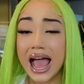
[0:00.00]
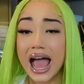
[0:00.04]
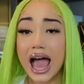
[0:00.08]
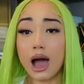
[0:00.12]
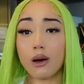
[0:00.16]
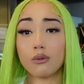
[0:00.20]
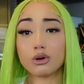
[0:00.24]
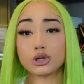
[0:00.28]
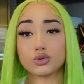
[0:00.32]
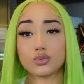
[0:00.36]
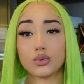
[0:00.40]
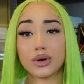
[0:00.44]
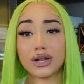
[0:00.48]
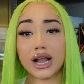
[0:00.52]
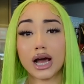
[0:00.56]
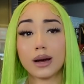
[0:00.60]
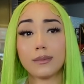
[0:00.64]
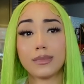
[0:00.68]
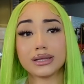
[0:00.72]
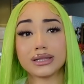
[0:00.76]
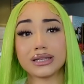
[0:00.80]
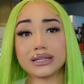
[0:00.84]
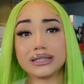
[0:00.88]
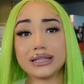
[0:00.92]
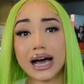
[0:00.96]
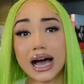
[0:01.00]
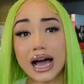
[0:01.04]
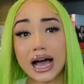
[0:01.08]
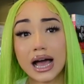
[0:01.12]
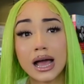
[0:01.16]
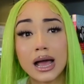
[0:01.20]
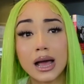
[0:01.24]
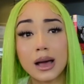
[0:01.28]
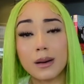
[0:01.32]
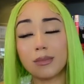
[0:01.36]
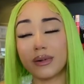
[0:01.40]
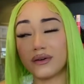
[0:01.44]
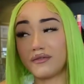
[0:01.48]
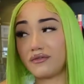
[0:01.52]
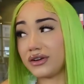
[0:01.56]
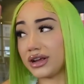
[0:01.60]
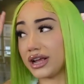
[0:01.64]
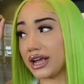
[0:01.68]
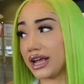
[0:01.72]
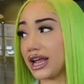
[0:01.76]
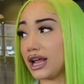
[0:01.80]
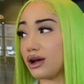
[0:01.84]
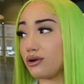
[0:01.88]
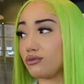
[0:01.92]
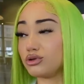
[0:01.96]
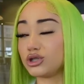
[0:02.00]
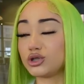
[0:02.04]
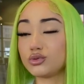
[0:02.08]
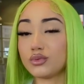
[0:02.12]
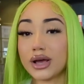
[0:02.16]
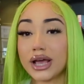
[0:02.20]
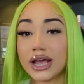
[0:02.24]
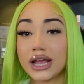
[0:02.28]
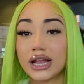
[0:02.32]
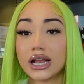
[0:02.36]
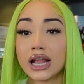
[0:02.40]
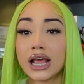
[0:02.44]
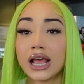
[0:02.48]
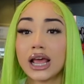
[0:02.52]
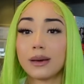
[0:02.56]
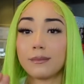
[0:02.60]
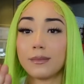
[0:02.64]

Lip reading: I was sweating. I'm about to die. My freaking hair was sweating.